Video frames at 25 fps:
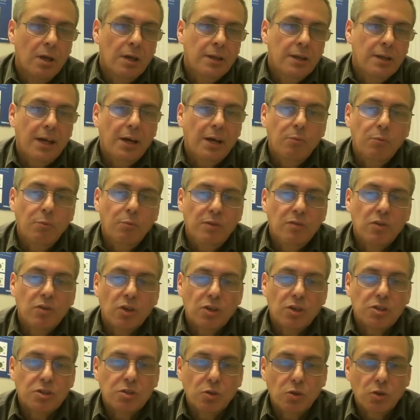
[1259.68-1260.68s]
Then we've got
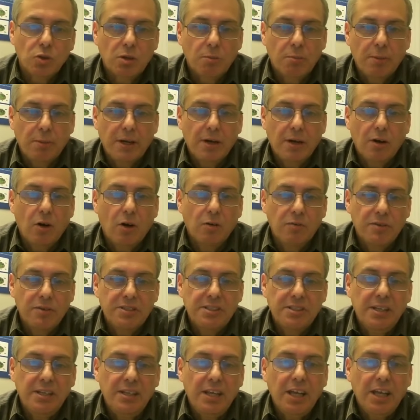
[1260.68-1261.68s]
to talk about,
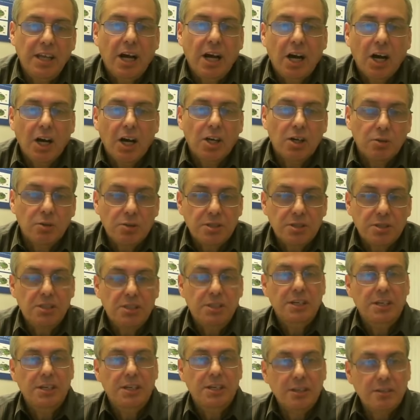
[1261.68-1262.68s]
obviously, the
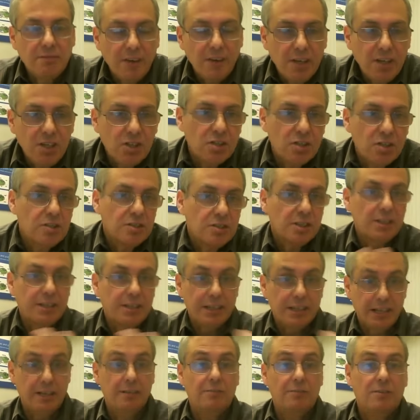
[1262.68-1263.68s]
IoT innovation to
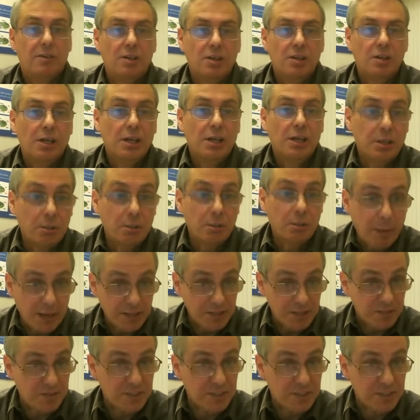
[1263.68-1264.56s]
deliver the massive